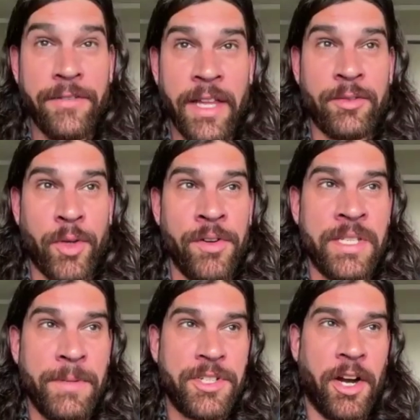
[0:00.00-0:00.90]
of like
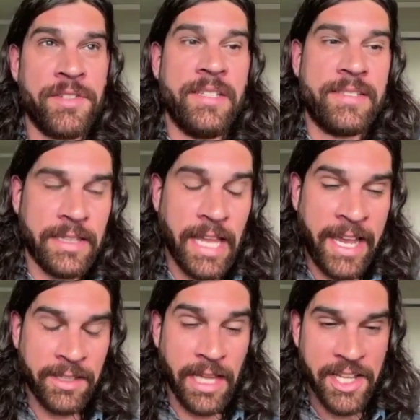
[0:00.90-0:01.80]
Rosie Macharski said
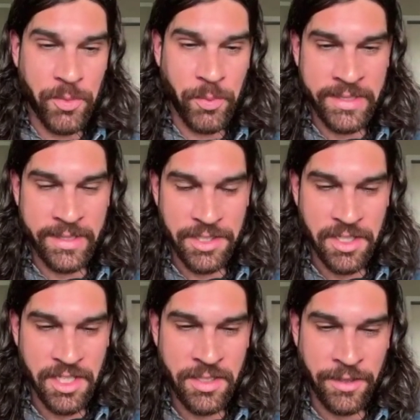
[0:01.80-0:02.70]
in last week's
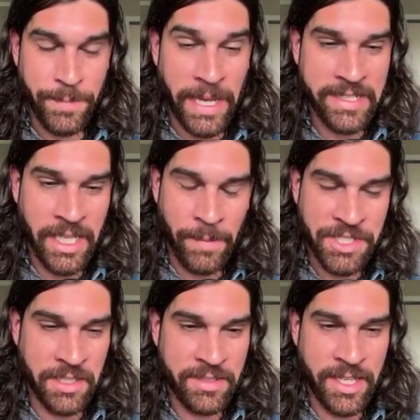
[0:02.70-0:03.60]
edition of Spiked Up.
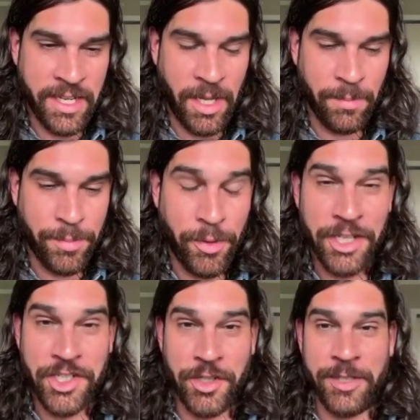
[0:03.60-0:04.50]
She said,
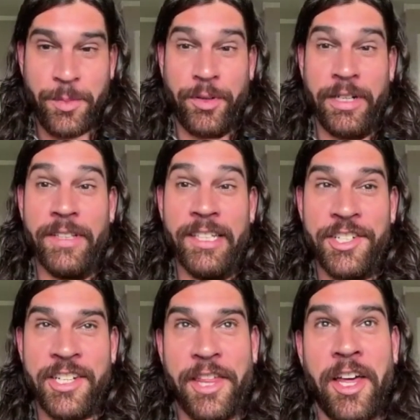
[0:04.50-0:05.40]
pressure is
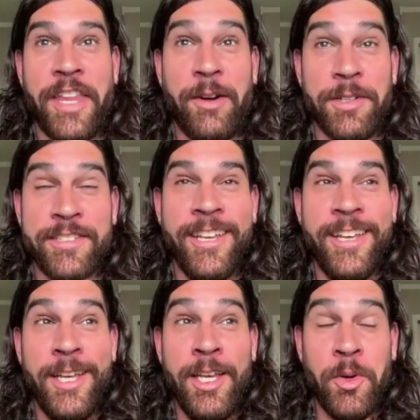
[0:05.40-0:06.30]
privilege. And I thought that was
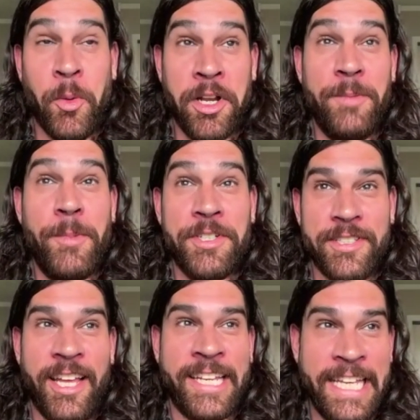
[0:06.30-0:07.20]
one of the most
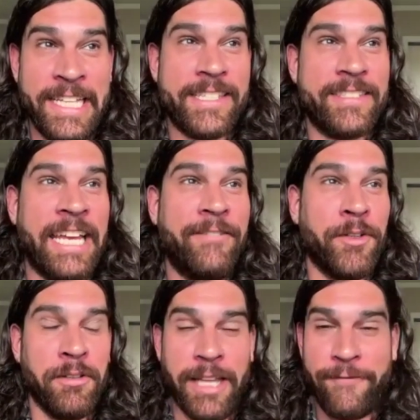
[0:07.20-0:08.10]
like
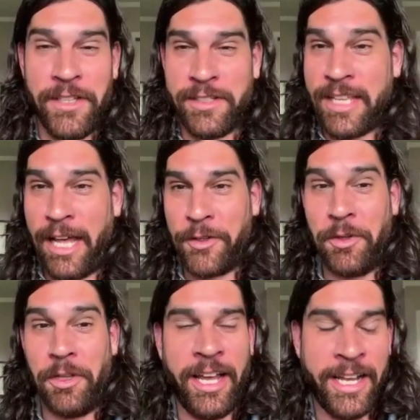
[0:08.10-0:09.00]
insightful, like
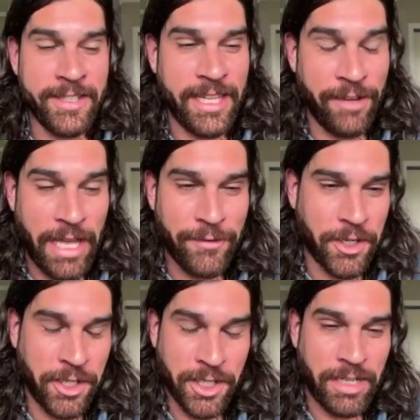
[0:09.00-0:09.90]
philosophical lines I think I've
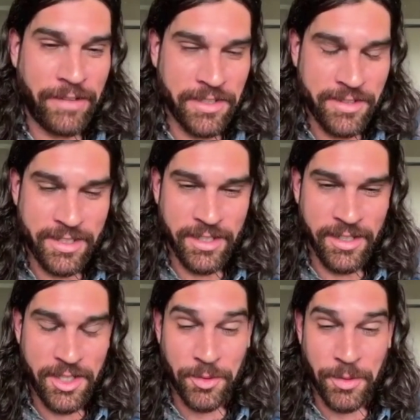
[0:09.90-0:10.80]
ever heard in reference
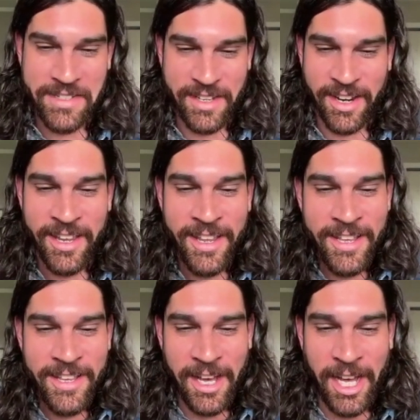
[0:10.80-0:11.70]
to racing.
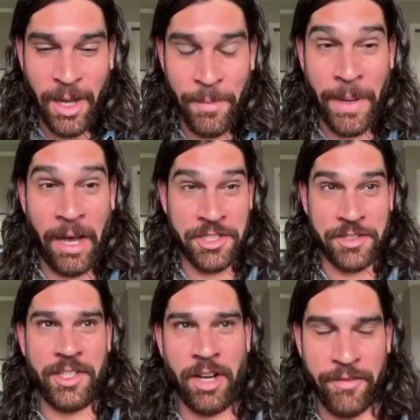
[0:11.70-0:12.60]
About
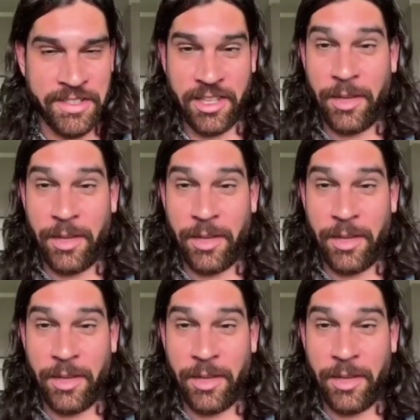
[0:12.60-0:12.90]
just, obviously